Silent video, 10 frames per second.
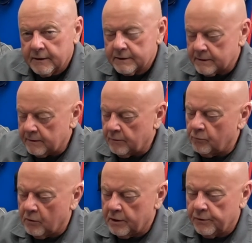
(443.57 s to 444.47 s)
because I don't
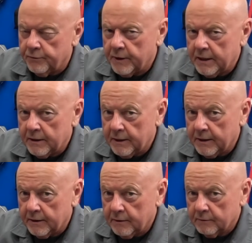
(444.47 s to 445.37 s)
want to do
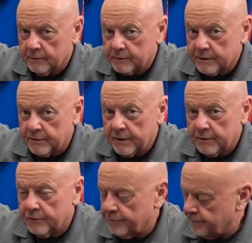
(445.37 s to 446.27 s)
anything that's going to
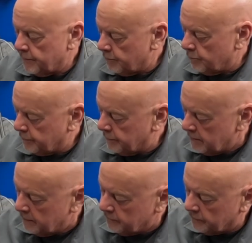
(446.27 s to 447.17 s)
interfere with
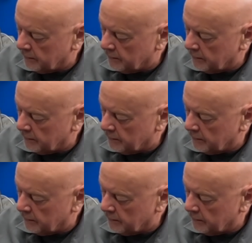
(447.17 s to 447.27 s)
this.